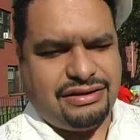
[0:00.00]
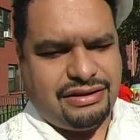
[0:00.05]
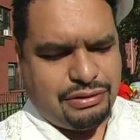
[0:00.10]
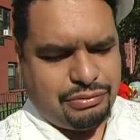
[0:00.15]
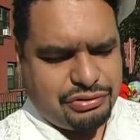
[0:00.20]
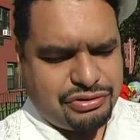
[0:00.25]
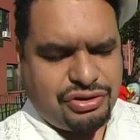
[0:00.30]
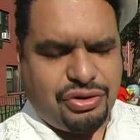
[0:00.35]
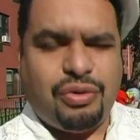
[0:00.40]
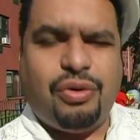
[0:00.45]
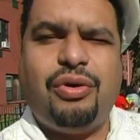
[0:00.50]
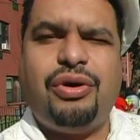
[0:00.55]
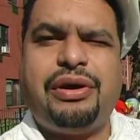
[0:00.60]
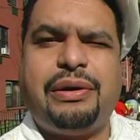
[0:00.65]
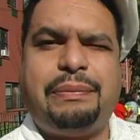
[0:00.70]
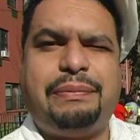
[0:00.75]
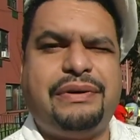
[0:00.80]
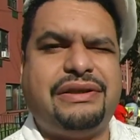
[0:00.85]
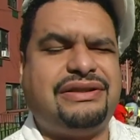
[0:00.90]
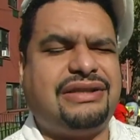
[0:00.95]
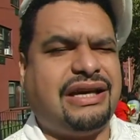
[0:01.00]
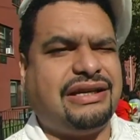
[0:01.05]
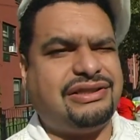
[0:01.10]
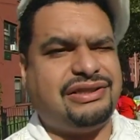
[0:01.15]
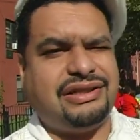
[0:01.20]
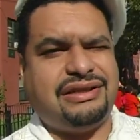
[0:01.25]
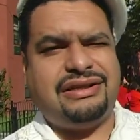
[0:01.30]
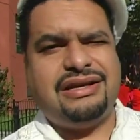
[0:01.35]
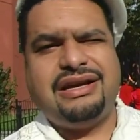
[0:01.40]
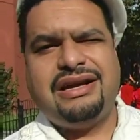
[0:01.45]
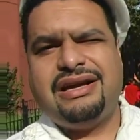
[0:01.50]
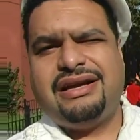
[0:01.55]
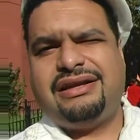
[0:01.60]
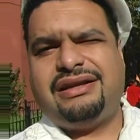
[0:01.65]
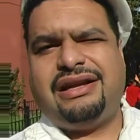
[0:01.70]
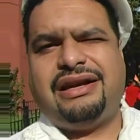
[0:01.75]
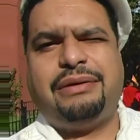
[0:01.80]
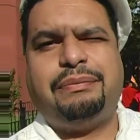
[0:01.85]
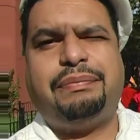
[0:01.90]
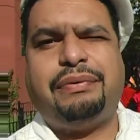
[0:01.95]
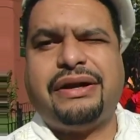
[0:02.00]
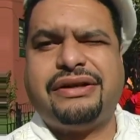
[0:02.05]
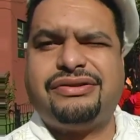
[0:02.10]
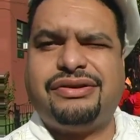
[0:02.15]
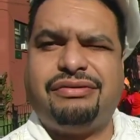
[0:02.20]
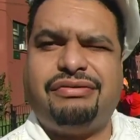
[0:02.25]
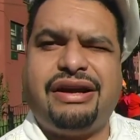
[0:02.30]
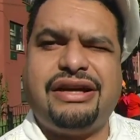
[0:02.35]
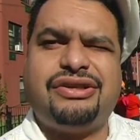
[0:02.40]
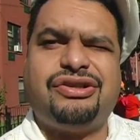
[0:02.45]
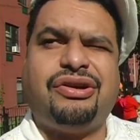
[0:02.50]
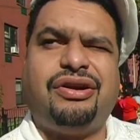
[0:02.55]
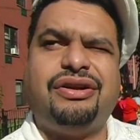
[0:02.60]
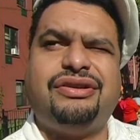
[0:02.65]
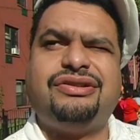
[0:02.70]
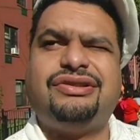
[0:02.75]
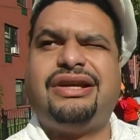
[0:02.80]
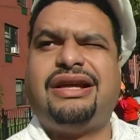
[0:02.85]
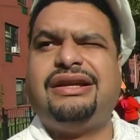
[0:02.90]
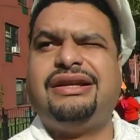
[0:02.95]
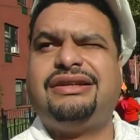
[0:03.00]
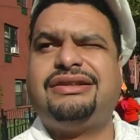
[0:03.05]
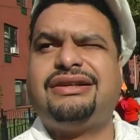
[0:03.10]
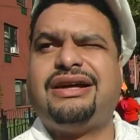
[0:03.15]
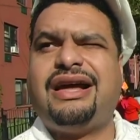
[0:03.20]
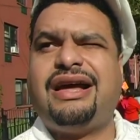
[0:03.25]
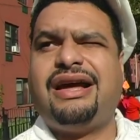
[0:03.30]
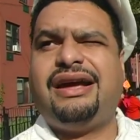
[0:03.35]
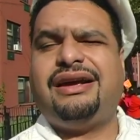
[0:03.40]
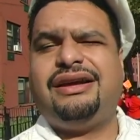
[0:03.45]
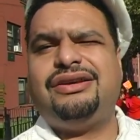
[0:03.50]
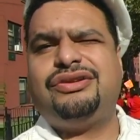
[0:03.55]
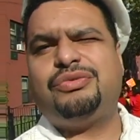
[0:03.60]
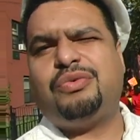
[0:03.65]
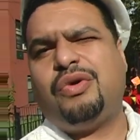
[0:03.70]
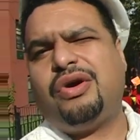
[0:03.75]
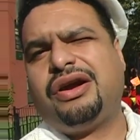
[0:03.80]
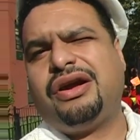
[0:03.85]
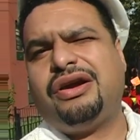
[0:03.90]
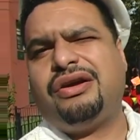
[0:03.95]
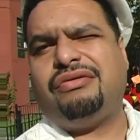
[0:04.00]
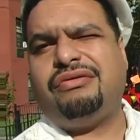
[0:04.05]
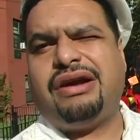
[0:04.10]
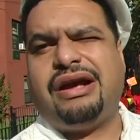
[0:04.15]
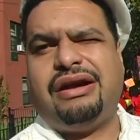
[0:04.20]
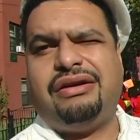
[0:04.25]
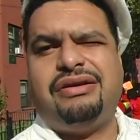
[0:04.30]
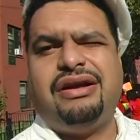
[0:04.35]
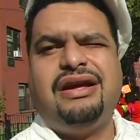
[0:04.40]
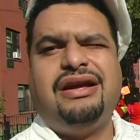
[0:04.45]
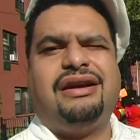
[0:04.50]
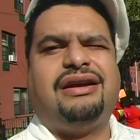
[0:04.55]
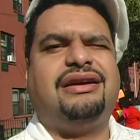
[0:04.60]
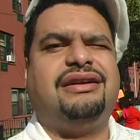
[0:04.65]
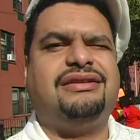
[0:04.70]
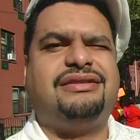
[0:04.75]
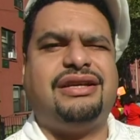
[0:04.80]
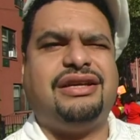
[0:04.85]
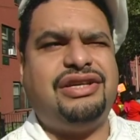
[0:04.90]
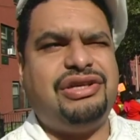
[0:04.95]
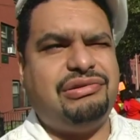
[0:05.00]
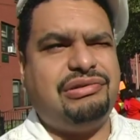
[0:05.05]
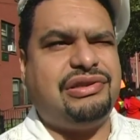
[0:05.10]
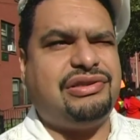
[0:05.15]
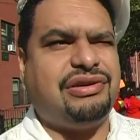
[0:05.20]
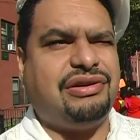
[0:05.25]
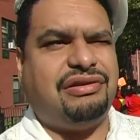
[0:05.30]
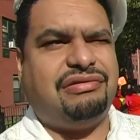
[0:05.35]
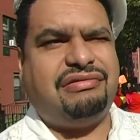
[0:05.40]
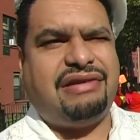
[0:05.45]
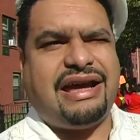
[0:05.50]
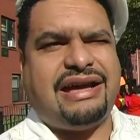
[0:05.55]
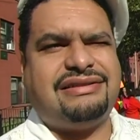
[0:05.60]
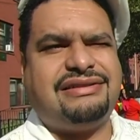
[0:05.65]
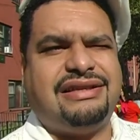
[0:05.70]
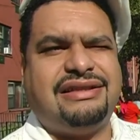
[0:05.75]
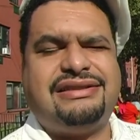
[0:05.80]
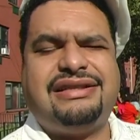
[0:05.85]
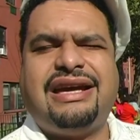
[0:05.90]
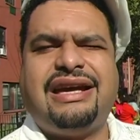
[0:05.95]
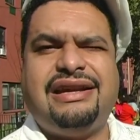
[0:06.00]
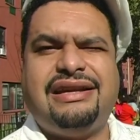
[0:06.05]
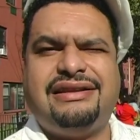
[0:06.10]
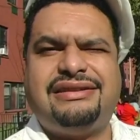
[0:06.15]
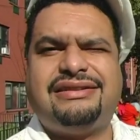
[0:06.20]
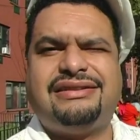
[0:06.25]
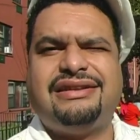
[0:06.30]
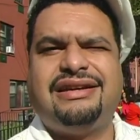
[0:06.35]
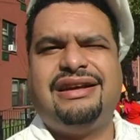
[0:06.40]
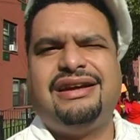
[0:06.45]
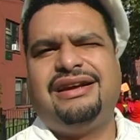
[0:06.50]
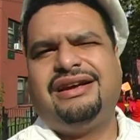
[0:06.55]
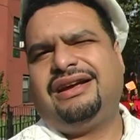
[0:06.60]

There was no order of protection. They didn't press the right charges on this guy, and he's walking around continuing to harass the tenants.